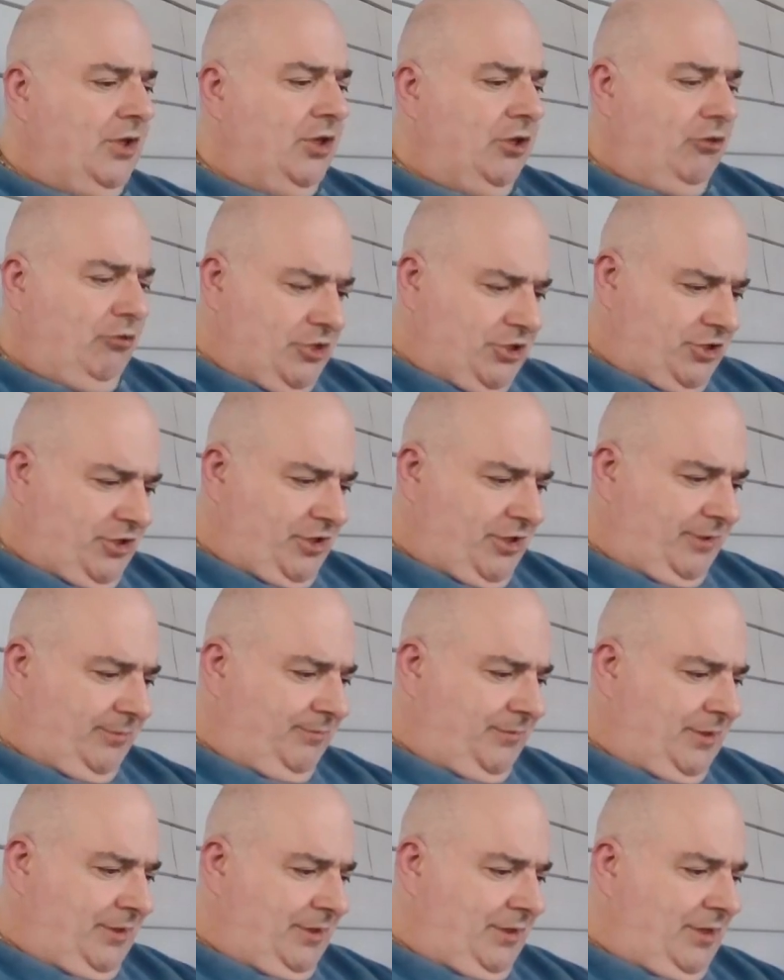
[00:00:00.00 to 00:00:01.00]
Krishna,
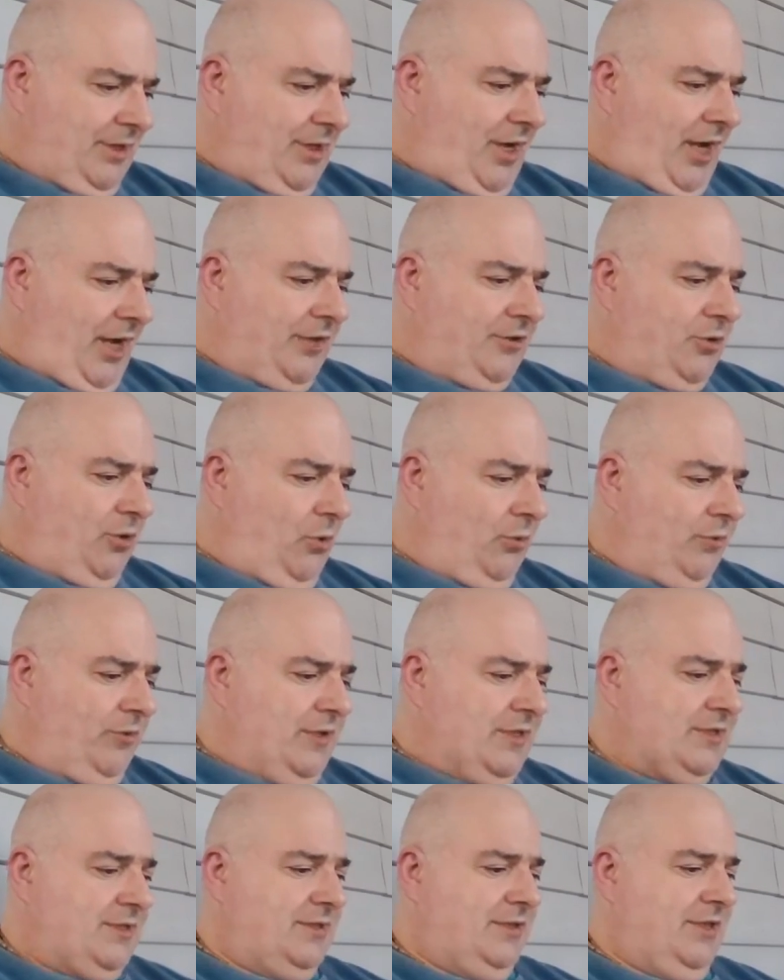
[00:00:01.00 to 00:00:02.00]
I told
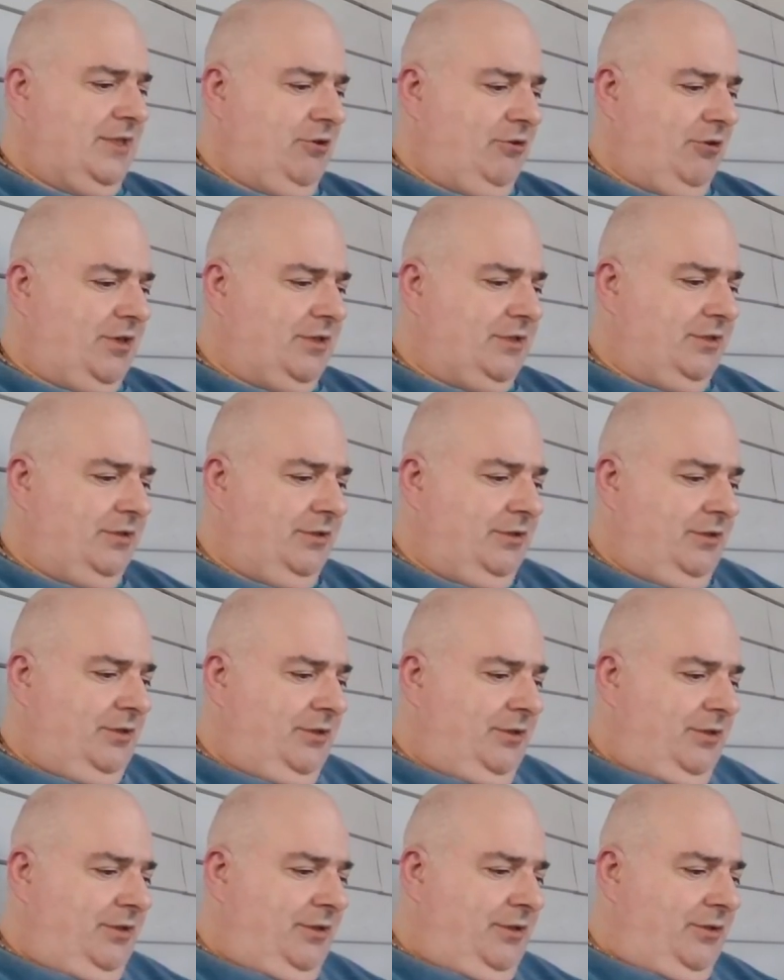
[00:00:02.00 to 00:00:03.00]
this secret
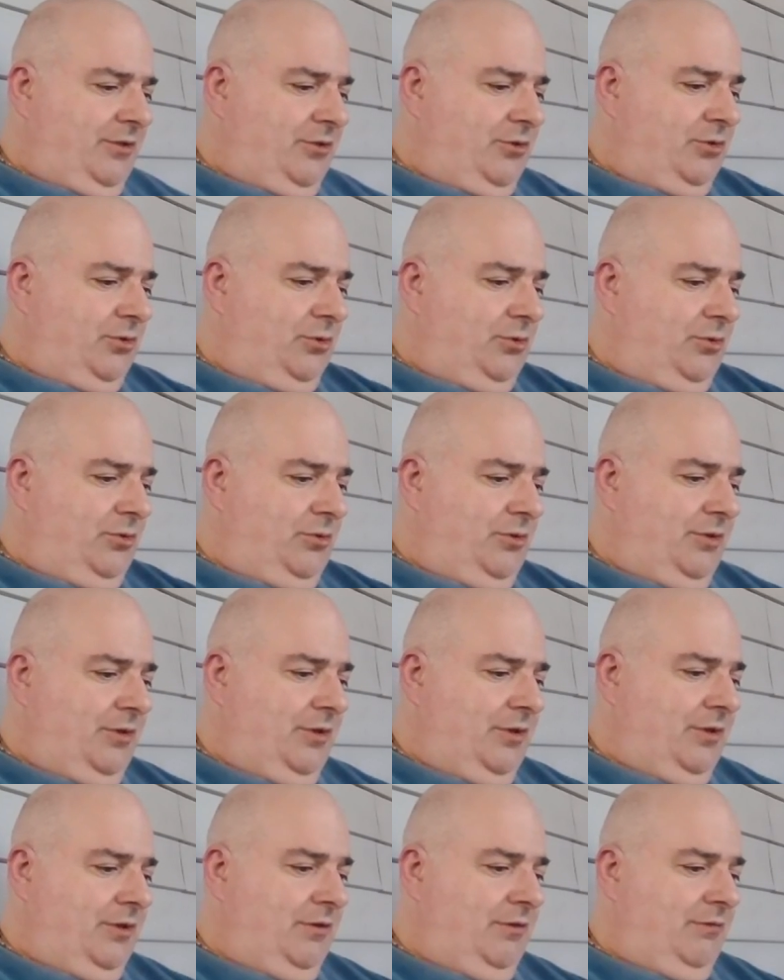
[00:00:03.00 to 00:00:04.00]
to
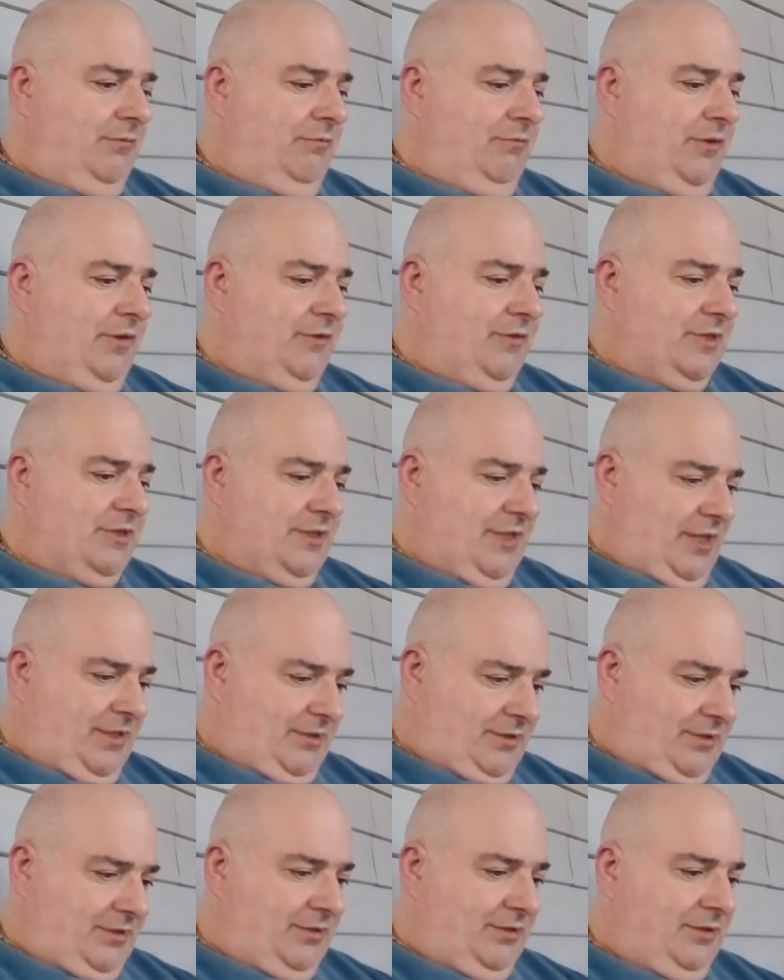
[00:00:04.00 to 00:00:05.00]

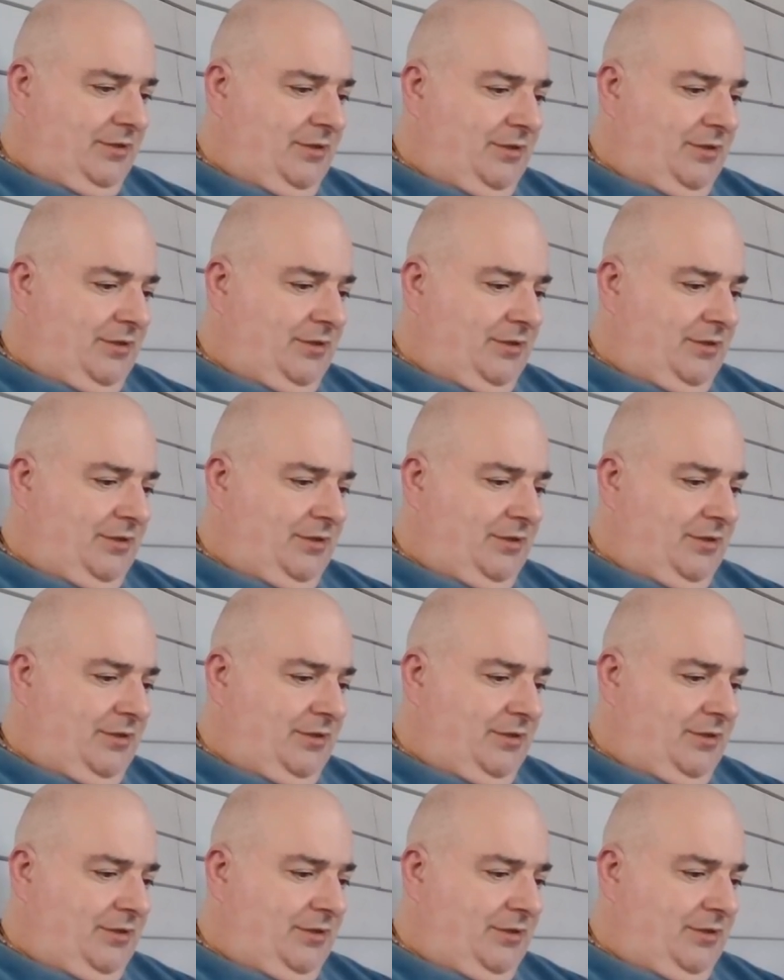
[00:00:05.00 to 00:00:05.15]
Vivasat.